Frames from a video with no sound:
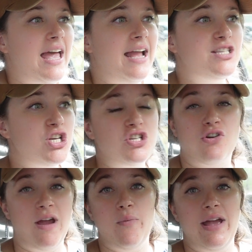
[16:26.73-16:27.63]
It's just a
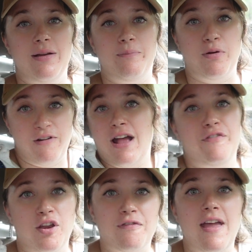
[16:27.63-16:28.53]
great way to provide
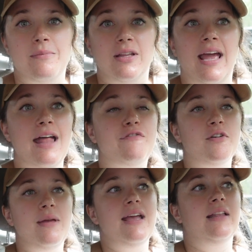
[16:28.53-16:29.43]
for your family. And
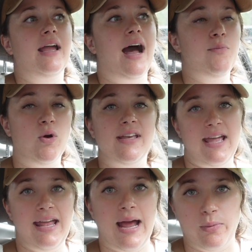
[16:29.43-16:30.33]
for me, I'm working
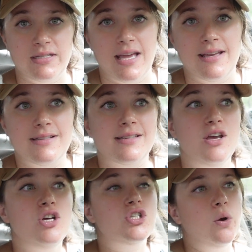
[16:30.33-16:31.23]
8-hour days.
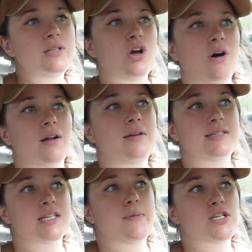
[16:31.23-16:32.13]
So it's hard because
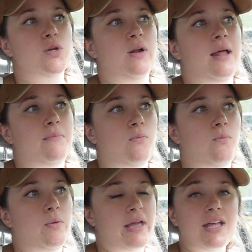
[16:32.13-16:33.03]
especially when
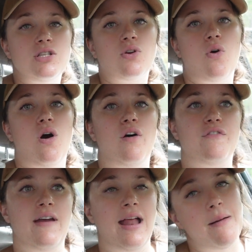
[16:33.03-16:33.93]
my kids are
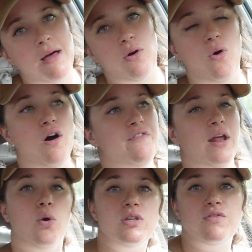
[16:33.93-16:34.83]
off and I'm not off and
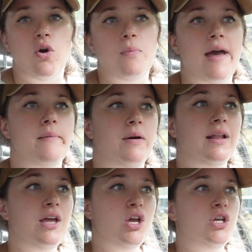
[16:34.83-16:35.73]
I always feel bad, but
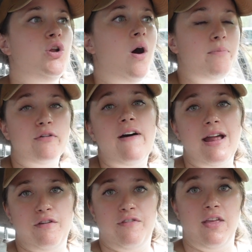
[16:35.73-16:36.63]
I'm
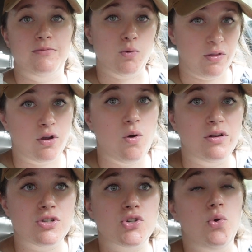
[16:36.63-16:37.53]
providing for them. So when they're going
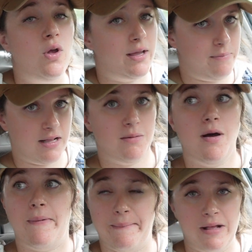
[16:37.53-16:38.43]
to school, I can pick them
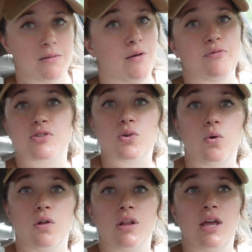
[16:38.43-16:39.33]
up. I pick them up from
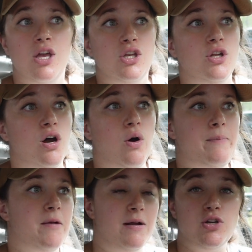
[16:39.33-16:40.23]
school. I
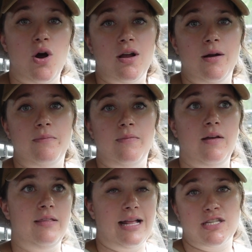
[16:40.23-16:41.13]
pick my dog up.
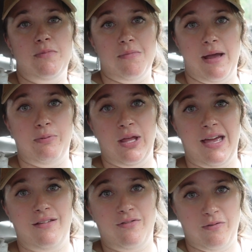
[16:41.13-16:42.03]
That's going to be my plan